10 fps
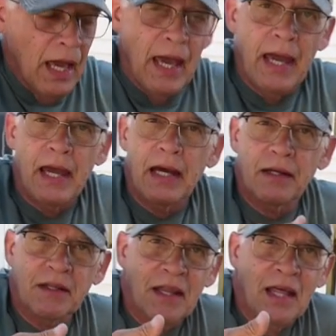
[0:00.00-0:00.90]

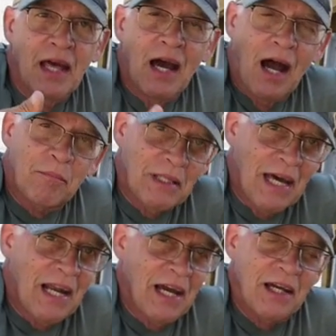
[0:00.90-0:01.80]
And I'm
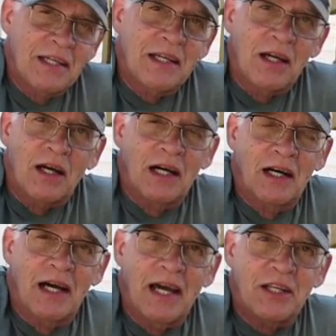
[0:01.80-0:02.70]
glad I
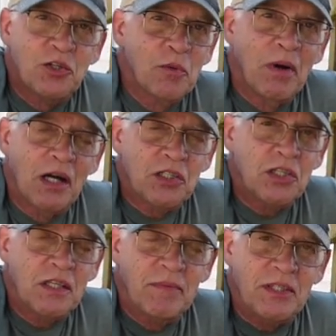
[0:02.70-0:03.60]
had 2
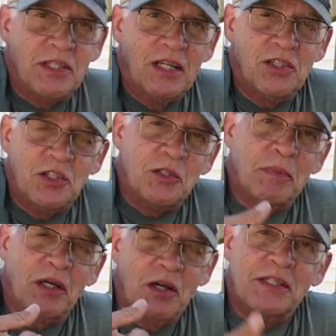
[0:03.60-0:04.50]
boxes of extensions
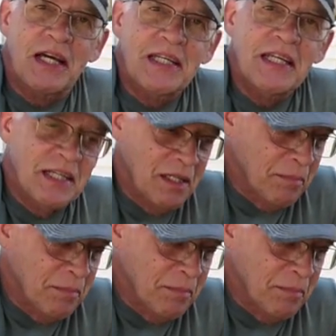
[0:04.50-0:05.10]
because I needed it,